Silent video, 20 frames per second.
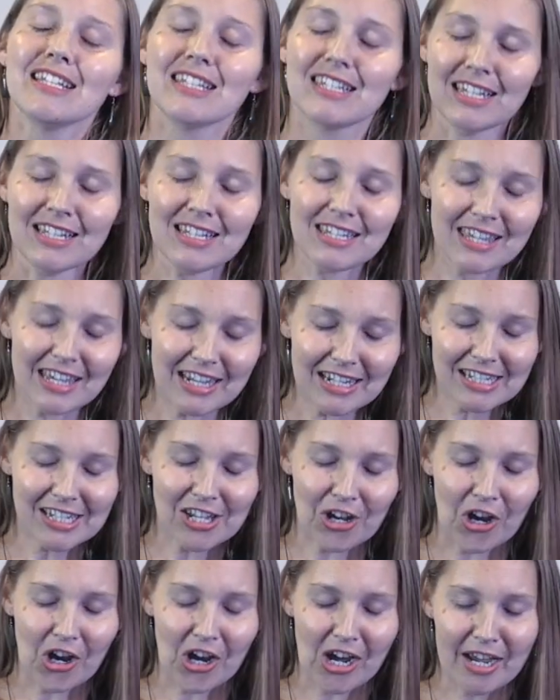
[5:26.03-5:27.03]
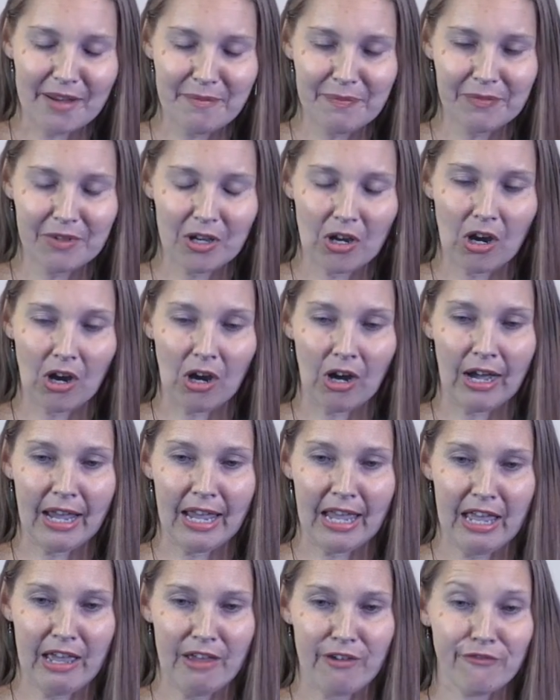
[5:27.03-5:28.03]
Since that time, I
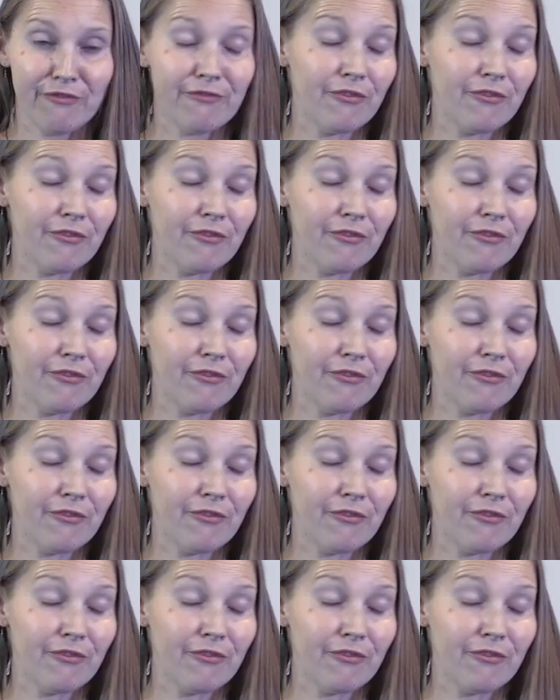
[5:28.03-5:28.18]
have